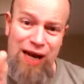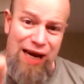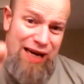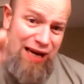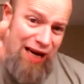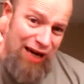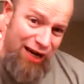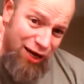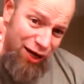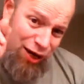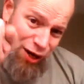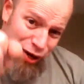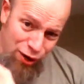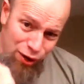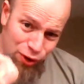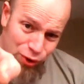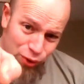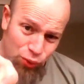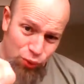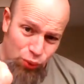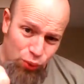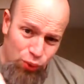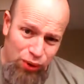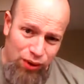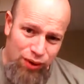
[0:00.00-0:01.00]
I'm taking
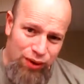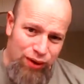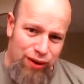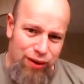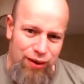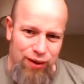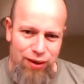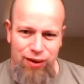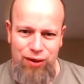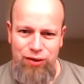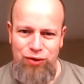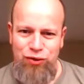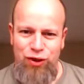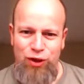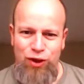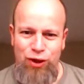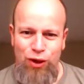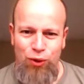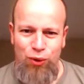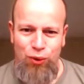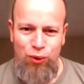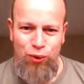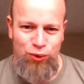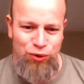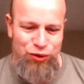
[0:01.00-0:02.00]
you
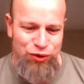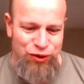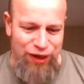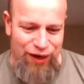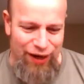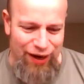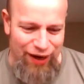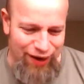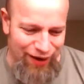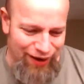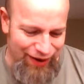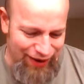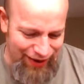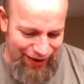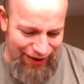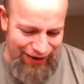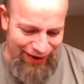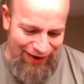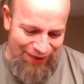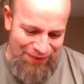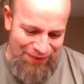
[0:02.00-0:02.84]
to Yorkshire.